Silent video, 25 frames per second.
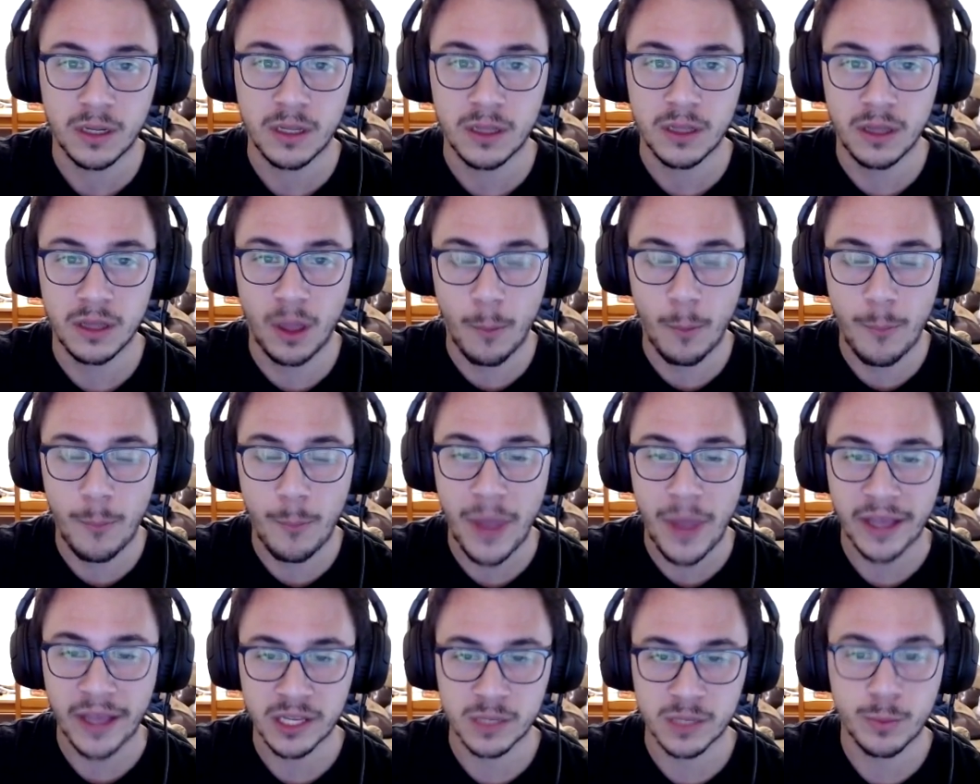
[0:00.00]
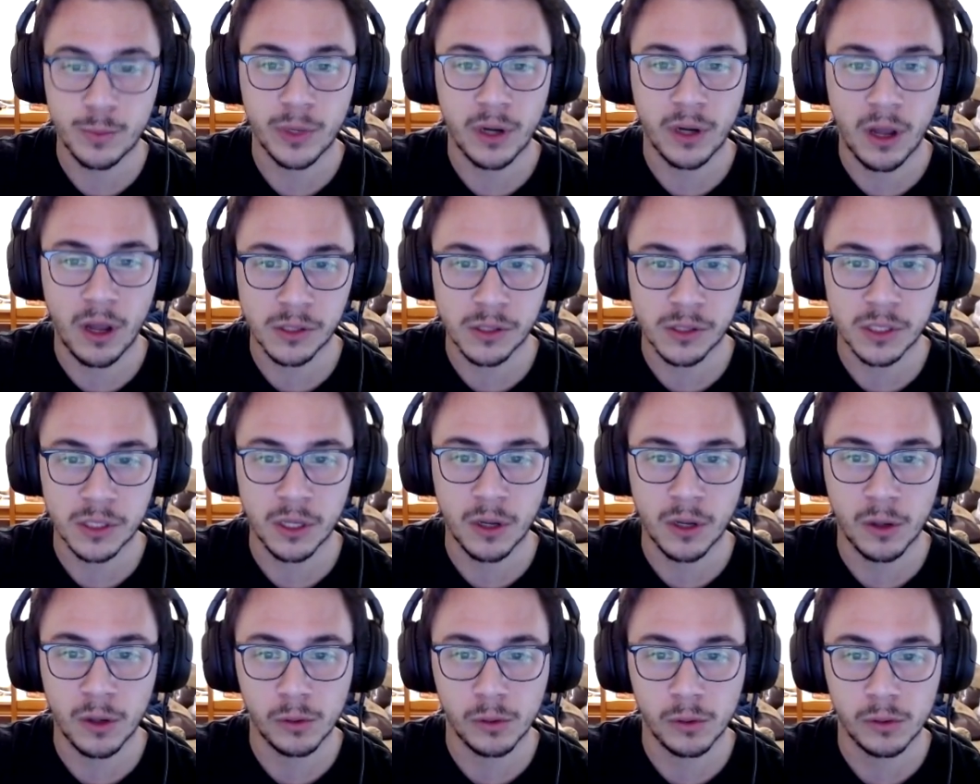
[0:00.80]
the best, but
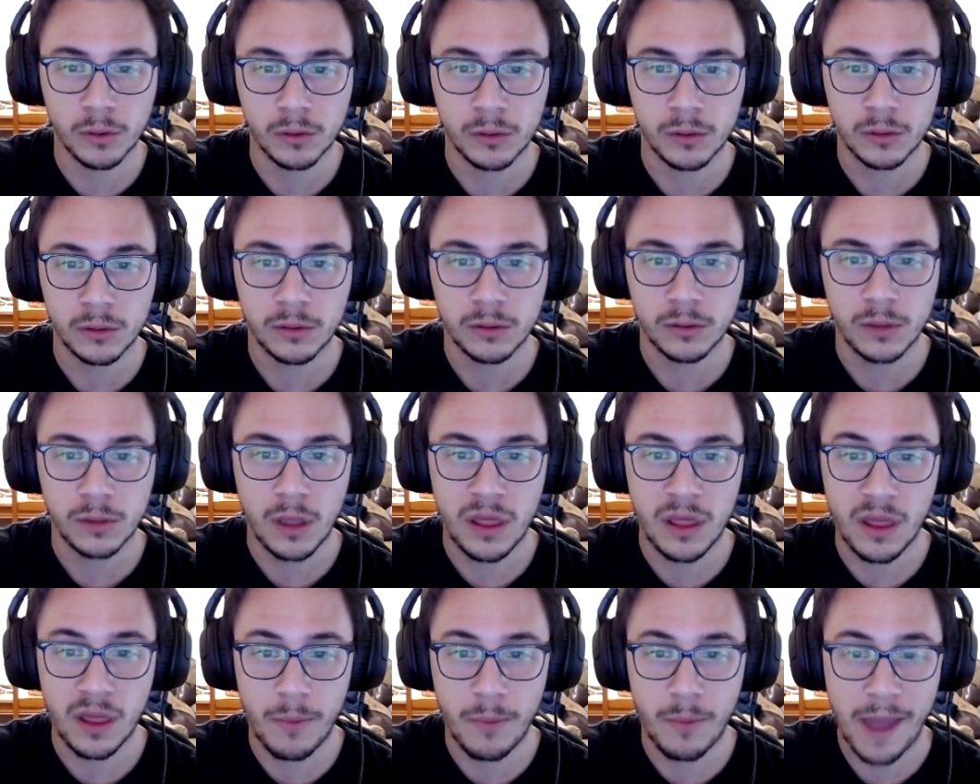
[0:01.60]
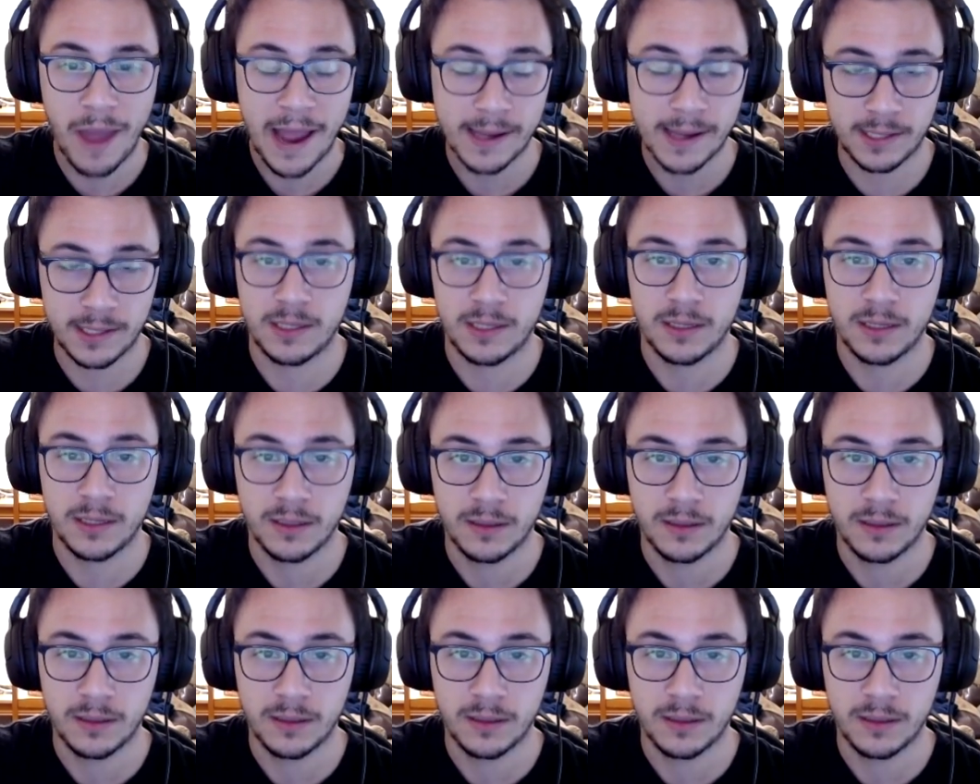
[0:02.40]
also the best.